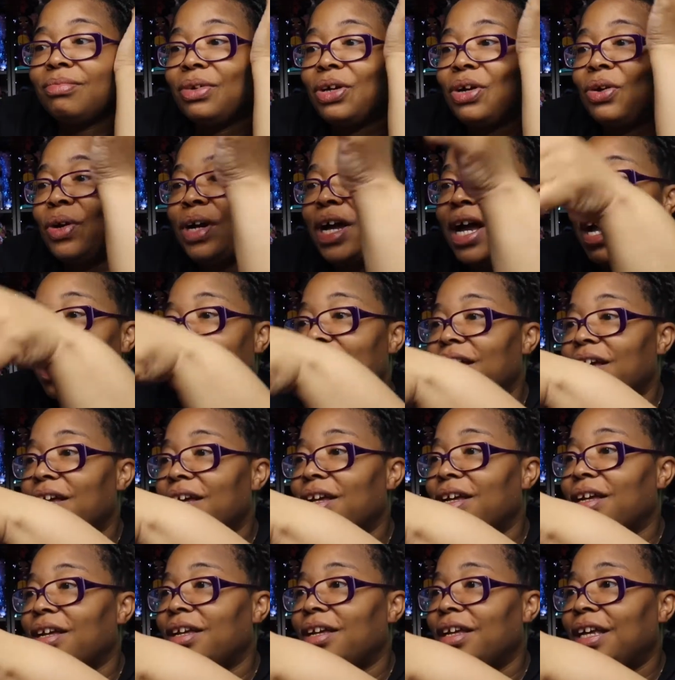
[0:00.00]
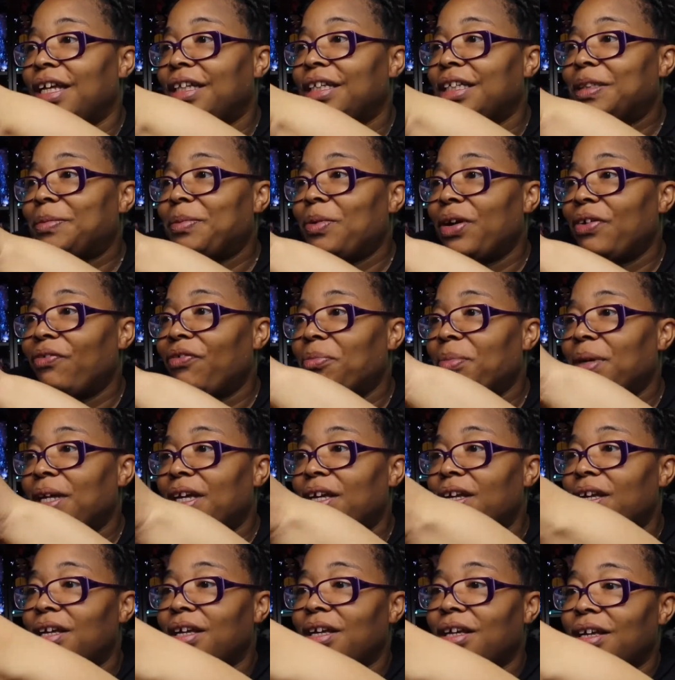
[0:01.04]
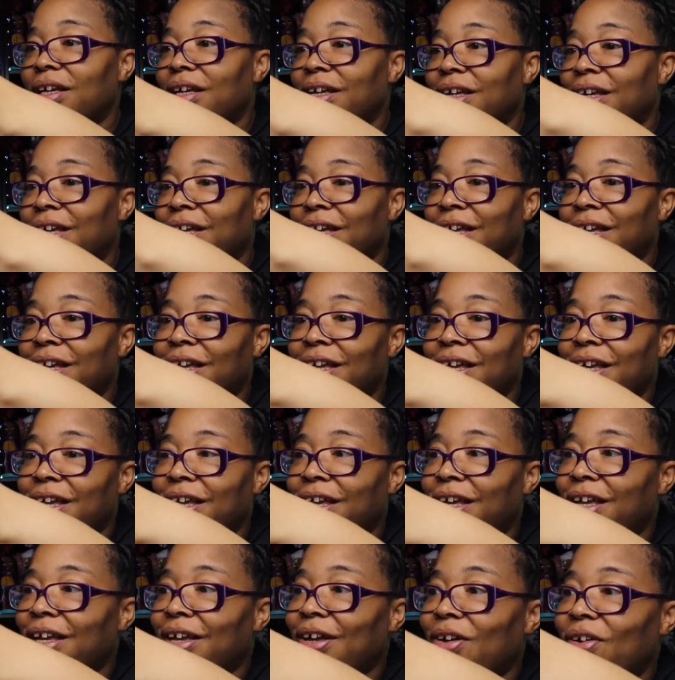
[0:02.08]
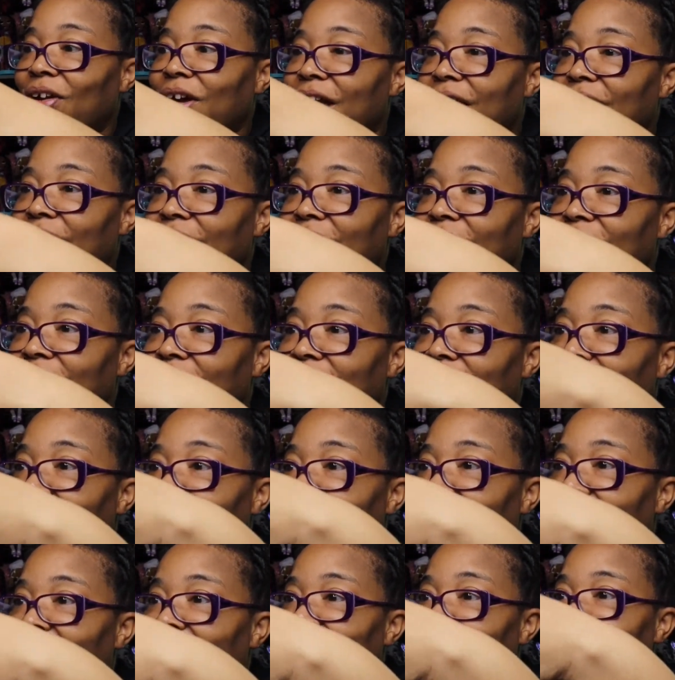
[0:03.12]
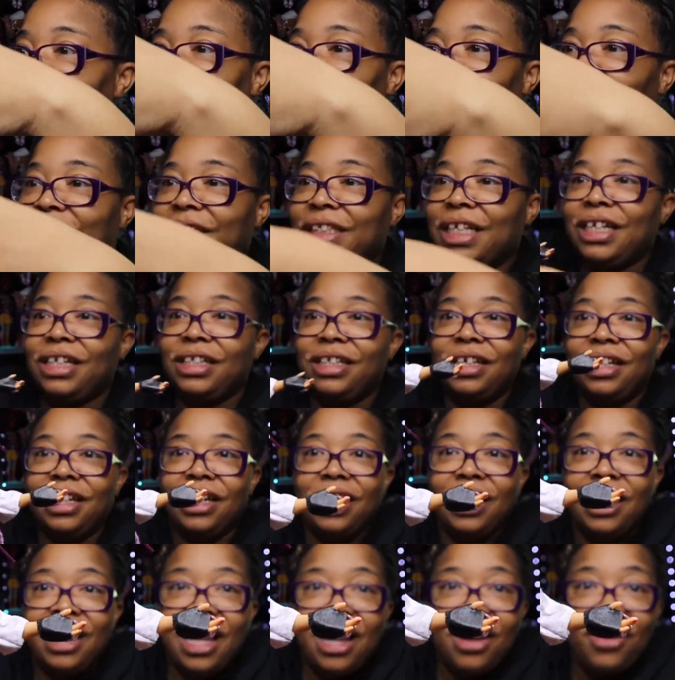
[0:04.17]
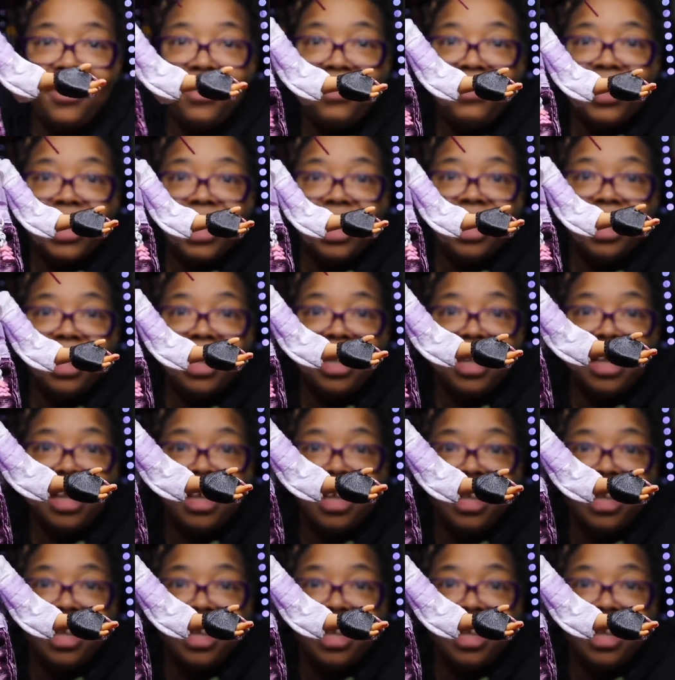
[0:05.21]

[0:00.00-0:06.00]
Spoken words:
Okay? At this point for me. Okay? So let's take a look at her outfit.